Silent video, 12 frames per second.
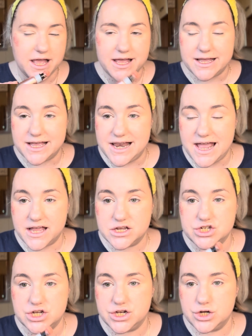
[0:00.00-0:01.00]

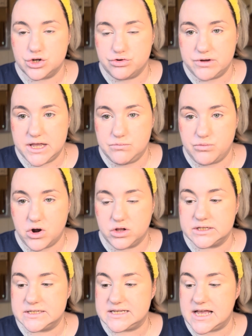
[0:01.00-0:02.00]
Collection Cream
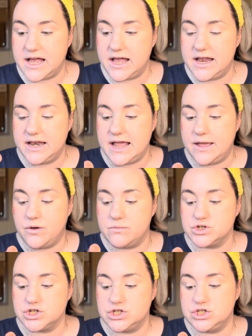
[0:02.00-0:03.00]
Bronzer, and now I'm
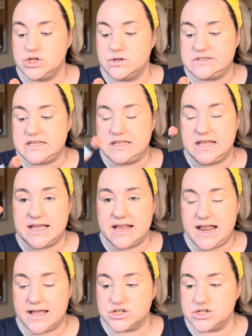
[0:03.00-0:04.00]
just using the
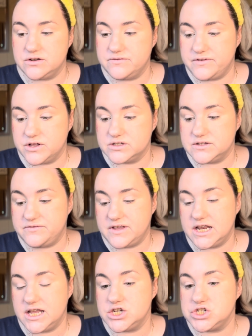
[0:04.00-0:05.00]
Collection Filter
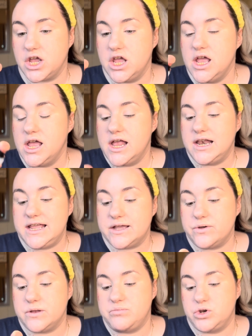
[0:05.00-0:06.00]
Finish
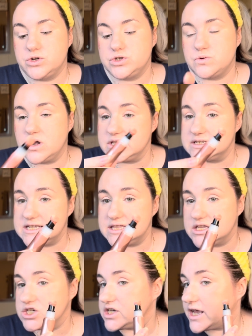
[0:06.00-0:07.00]
Liquid Blush Wand in
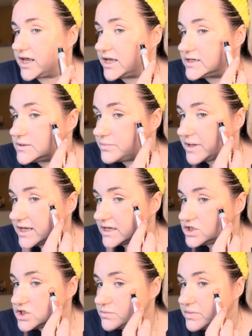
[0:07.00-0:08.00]
the shade
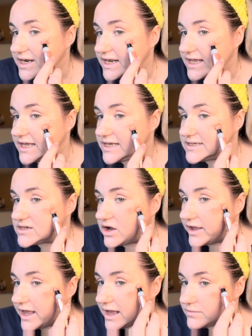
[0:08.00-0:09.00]
Peach Please.
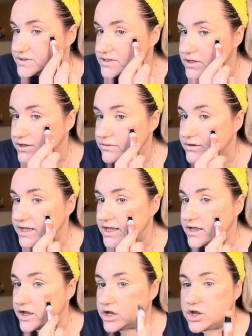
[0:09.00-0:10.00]
I
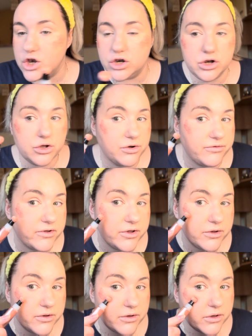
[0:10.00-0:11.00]
absolutely love
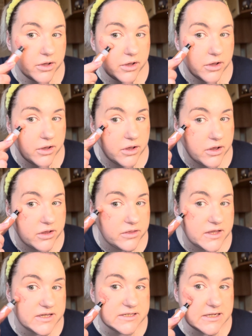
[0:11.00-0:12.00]

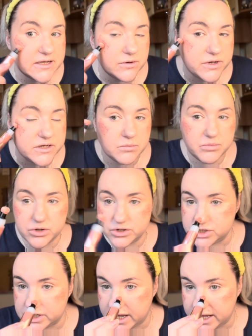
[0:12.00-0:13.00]
this liquid
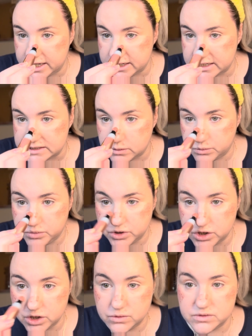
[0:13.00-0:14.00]
blusher. It is
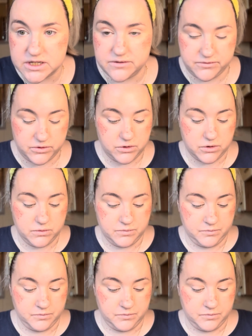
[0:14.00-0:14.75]
beautiful.